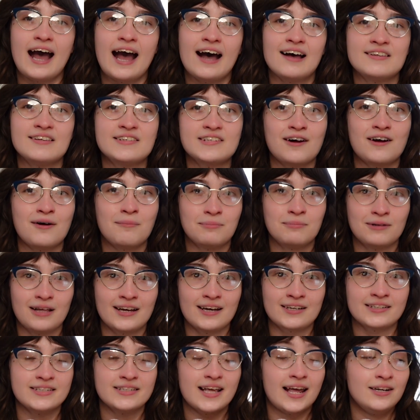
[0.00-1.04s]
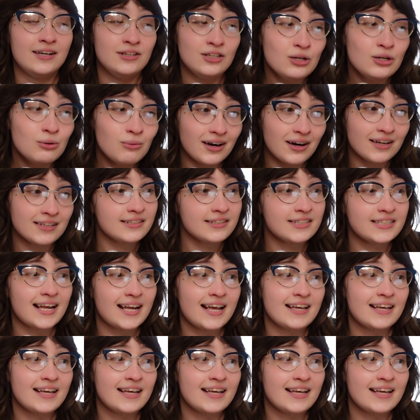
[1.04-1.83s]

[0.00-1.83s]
as complex and nuanced